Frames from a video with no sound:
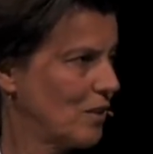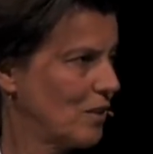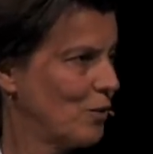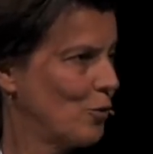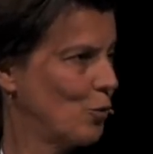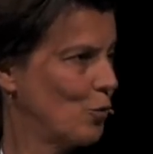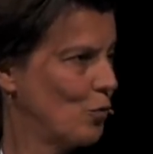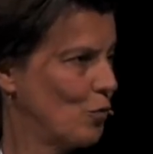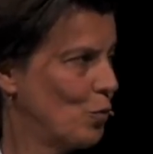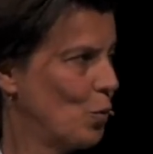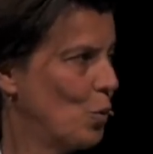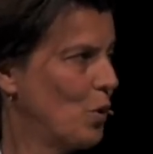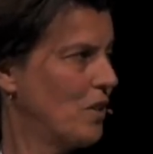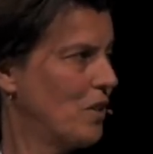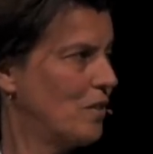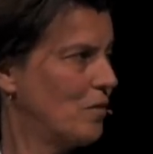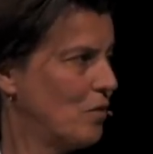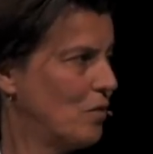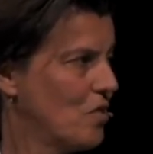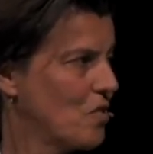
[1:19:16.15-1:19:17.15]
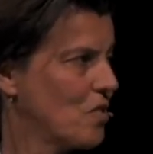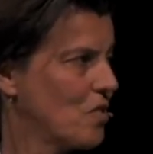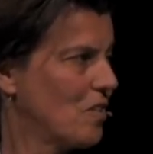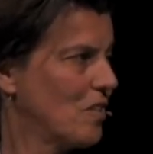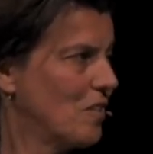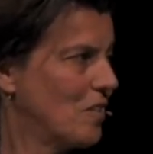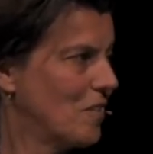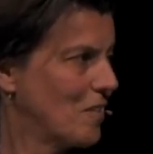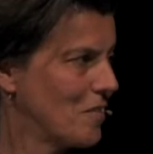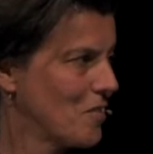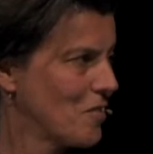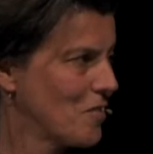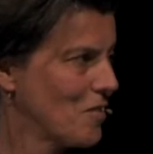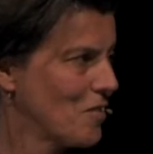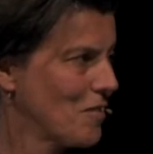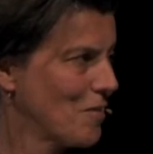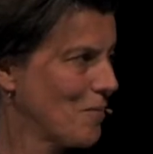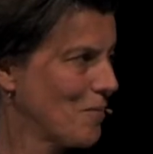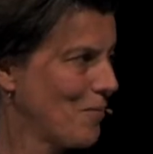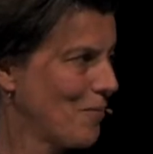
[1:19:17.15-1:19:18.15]
And the second question,
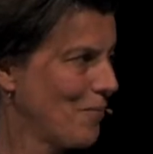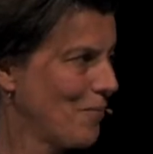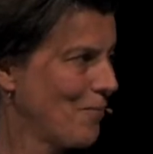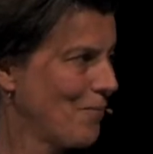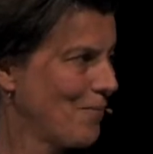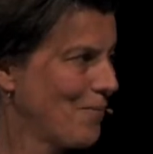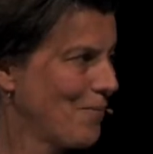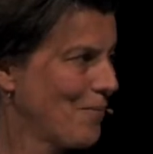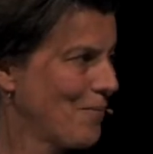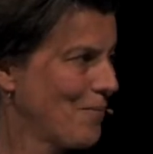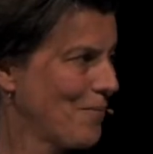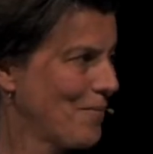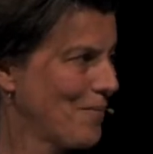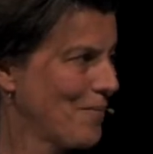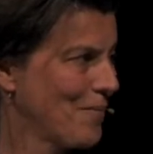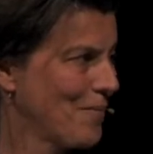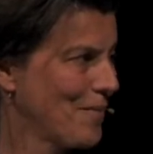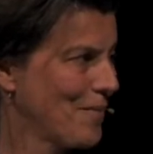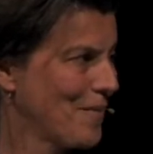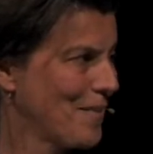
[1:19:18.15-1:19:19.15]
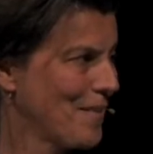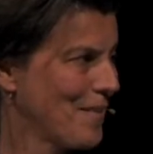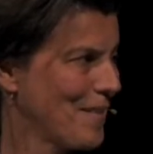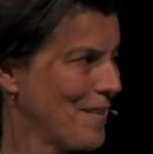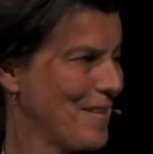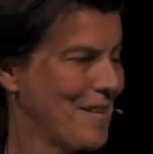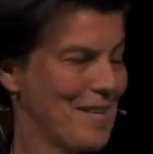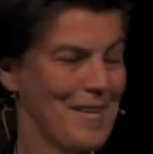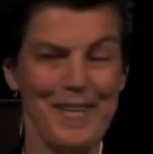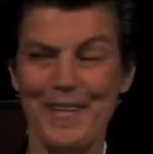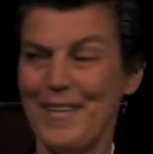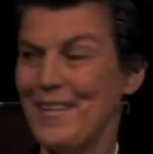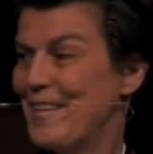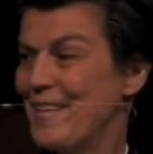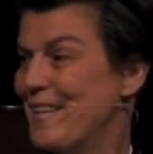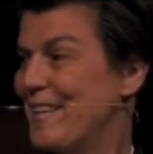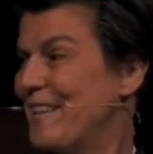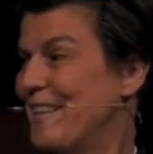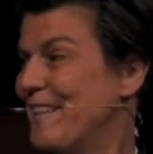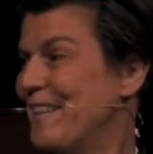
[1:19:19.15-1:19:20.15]
and how do you
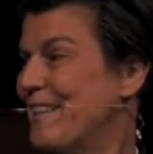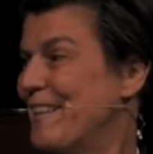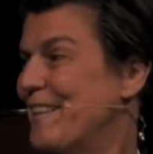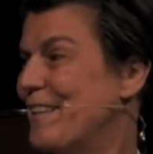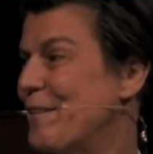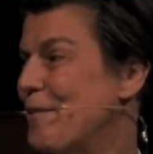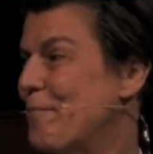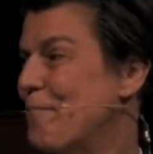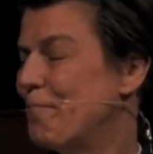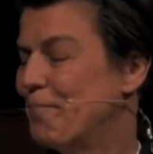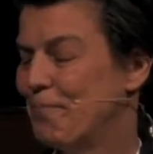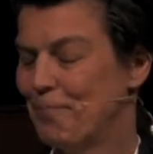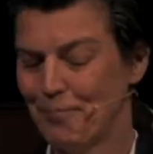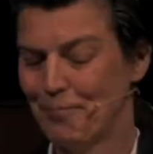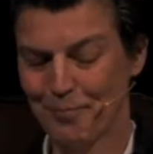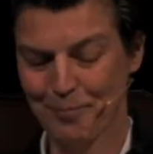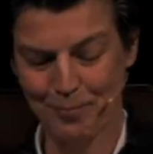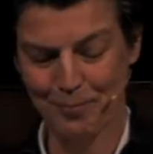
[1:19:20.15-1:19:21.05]
know that it's true?